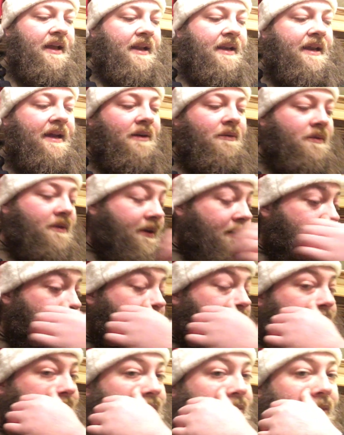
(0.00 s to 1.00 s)
Now we're going to
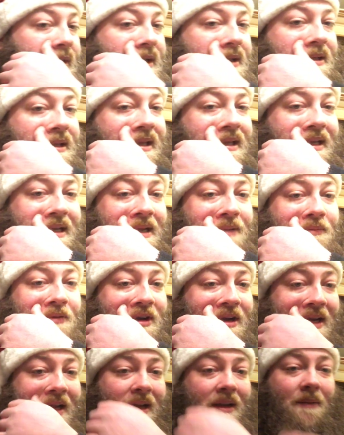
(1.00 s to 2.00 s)
do quickly, I'm
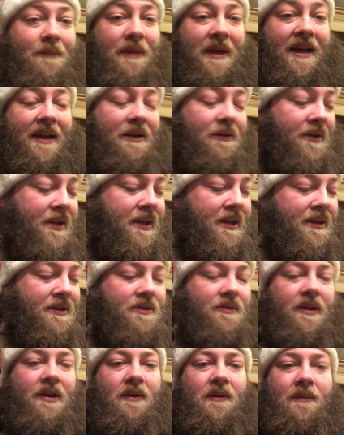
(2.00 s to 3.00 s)
running out of battery here,
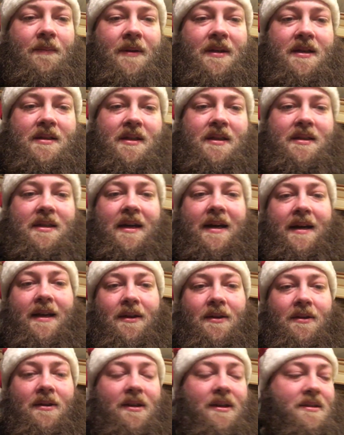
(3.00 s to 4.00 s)
so I hope it doesn't die
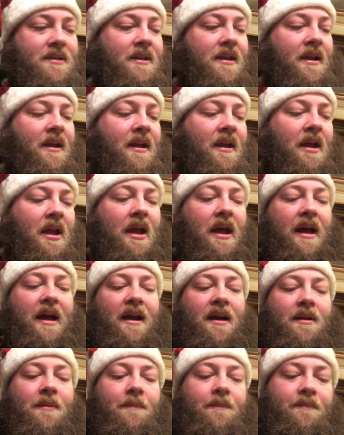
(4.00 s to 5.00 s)
on us.
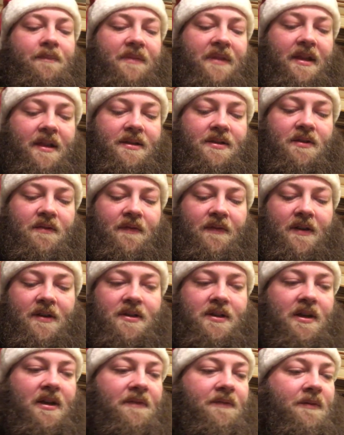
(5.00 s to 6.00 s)
So
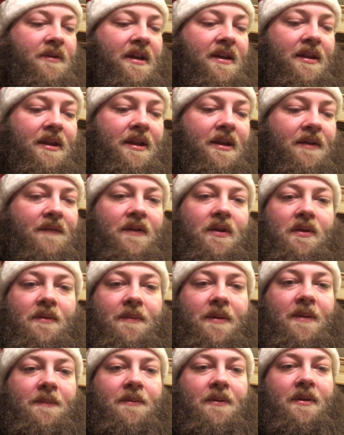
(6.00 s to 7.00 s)
first off, if you know
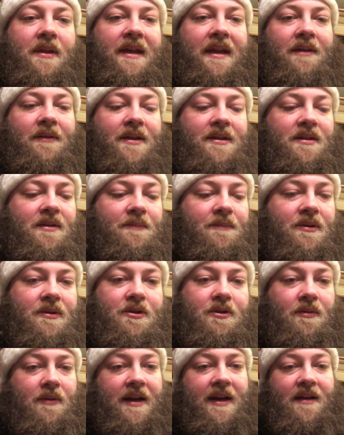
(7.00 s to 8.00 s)
people that are into the
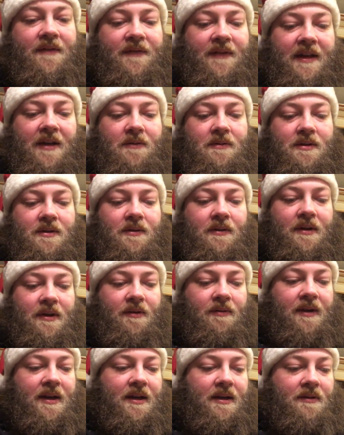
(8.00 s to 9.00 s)
bushcraft outdoor
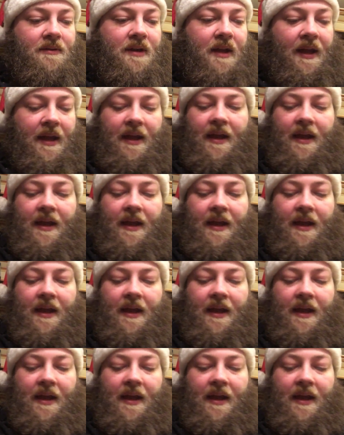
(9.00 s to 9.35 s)
crowd,